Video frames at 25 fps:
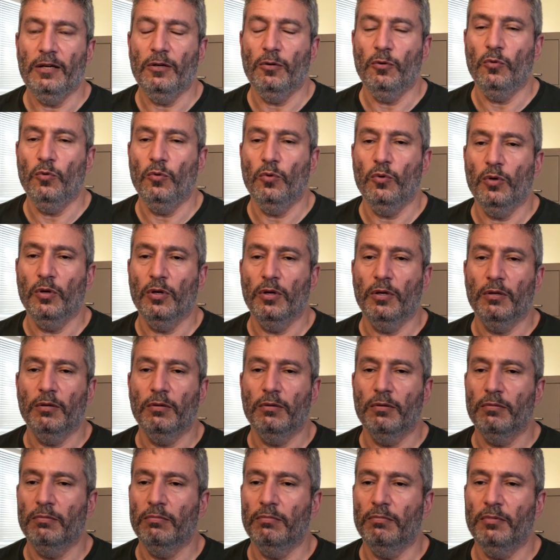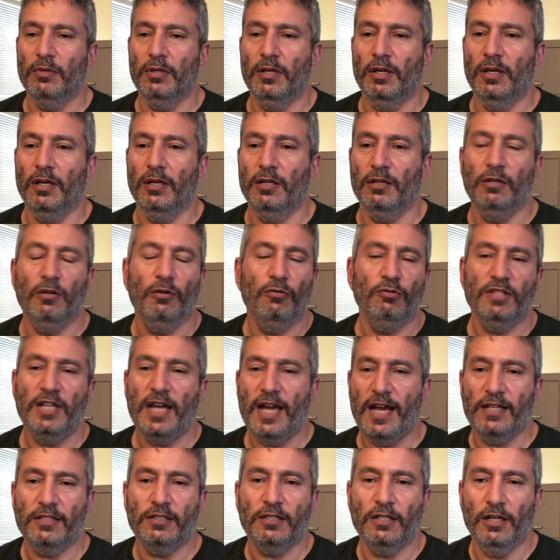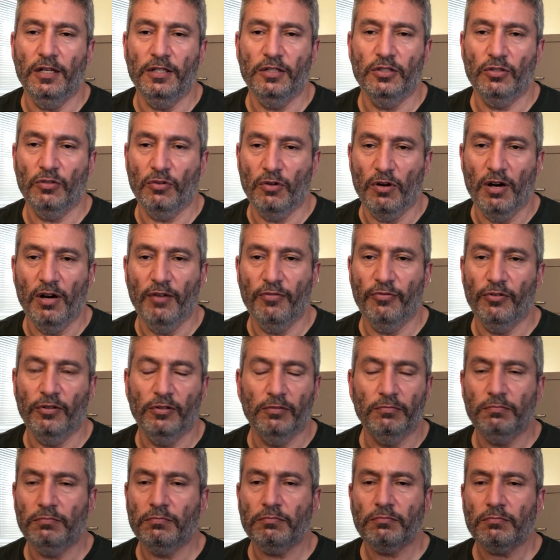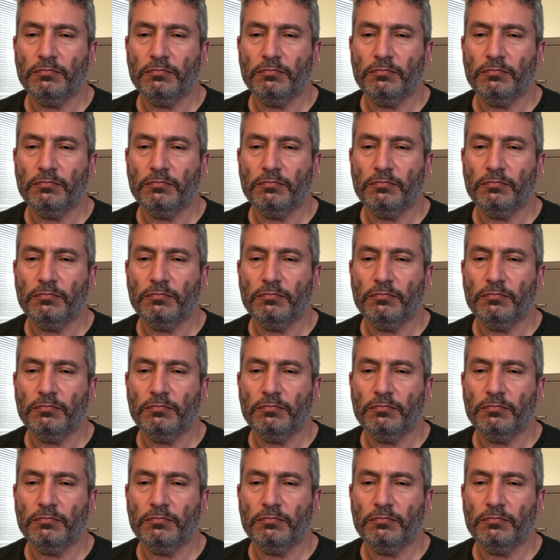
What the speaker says: or tax cuts are offered